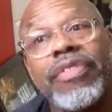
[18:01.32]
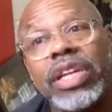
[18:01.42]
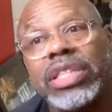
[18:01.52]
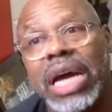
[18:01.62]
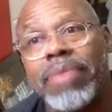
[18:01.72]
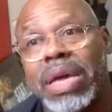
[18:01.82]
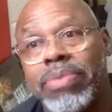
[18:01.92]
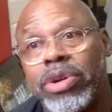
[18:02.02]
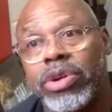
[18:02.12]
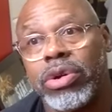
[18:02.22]
it a shot,
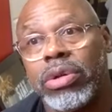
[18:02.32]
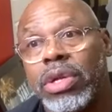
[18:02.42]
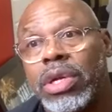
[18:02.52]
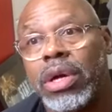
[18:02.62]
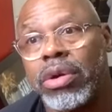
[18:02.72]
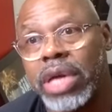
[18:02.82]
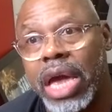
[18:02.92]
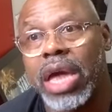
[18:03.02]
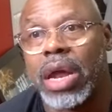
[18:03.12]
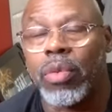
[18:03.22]
baby girl.
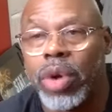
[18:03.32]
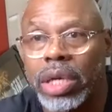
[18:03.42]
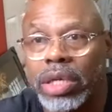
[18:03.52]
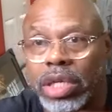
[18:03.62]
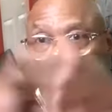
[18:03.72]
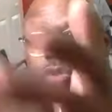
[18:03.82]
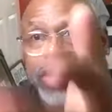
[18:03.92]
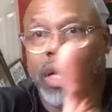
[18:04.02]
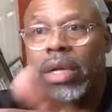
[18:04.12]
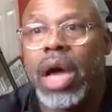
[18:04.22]
Okay, and I'm willing to do
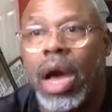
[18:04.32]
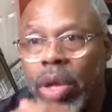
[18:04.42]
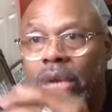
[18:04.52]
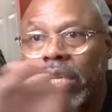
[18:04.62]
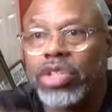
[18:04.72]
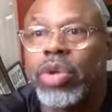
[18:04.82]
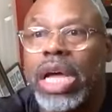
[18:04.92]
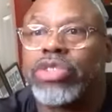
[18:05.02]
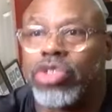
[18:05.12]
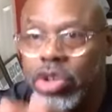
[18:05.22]
that. I'm willing to do
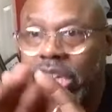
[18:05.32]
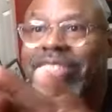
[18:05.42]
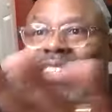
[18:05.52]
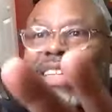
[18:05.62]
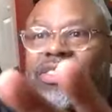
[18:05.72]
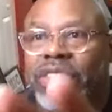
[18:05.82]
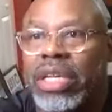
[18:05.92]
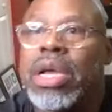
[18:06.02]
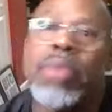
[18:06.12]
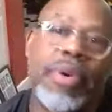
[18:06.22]
that so you can test
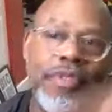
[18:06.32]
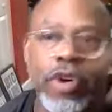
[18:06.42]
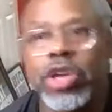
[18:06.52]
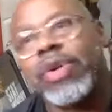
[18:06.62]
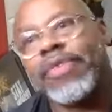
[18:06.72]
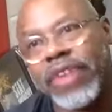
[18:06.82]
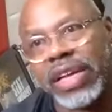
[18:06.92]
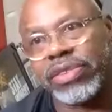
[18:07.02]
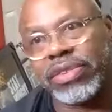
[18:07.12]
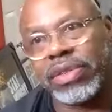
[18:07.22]
it before you
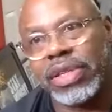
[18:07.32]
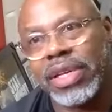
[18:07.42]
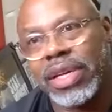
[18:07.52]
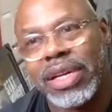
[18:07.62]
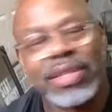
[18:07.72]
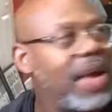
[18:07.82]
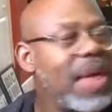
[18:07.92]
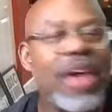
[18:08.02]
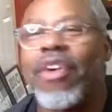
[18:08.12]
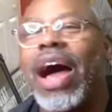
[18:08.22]
invest. Damn,
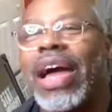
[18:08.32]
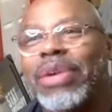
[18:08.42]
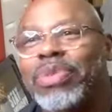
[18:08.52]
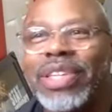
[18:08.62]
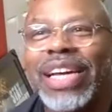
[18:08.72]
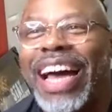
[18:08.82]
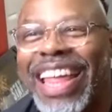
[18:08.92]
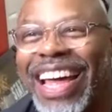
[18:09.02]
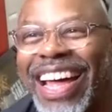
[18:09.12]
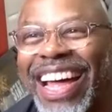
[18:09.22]
that rhymes.
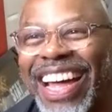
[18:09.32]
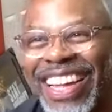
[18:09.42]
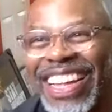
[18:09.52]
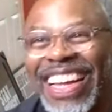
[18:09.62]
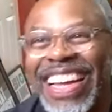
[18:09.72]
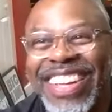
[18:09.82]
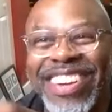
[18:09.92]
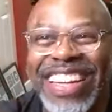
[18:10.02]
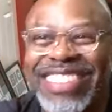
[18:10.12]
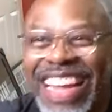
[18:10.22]
You
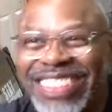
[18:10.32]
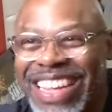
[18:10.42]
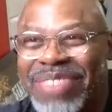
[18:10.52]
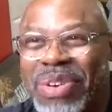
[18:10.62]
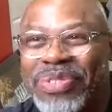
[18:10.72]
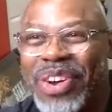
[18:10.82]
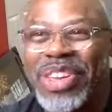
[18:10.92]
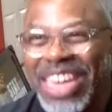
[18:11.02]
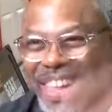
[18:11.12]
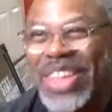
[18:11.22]
can test it before
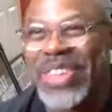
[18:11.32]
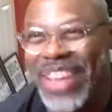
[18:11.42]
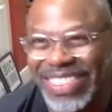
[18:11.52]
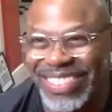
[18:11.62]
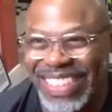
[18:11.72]
you get invested.